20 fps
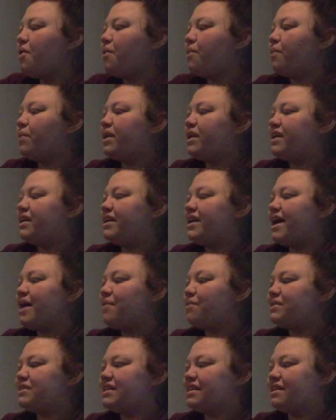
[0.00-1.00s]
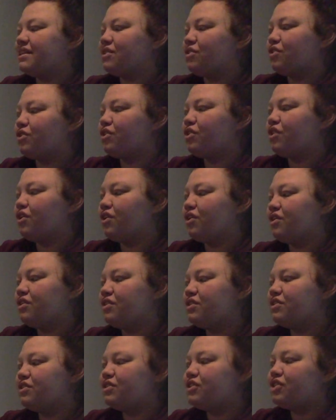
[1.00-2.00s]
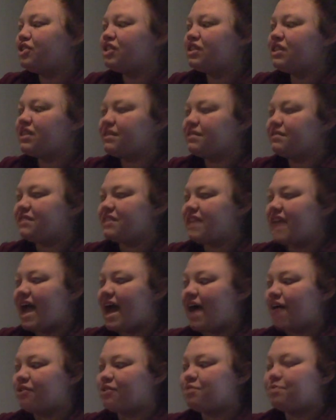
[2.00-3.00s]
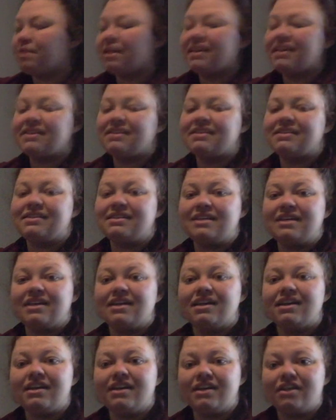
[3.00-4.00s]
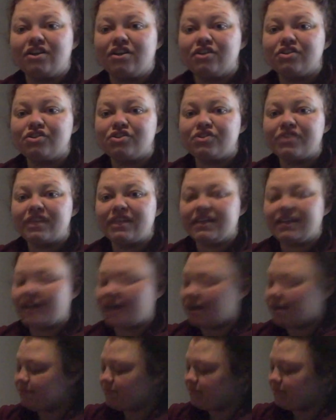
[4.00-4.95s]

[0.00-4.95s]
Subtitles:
When Annette was a little girl, she lived in a house by the sea in Australia.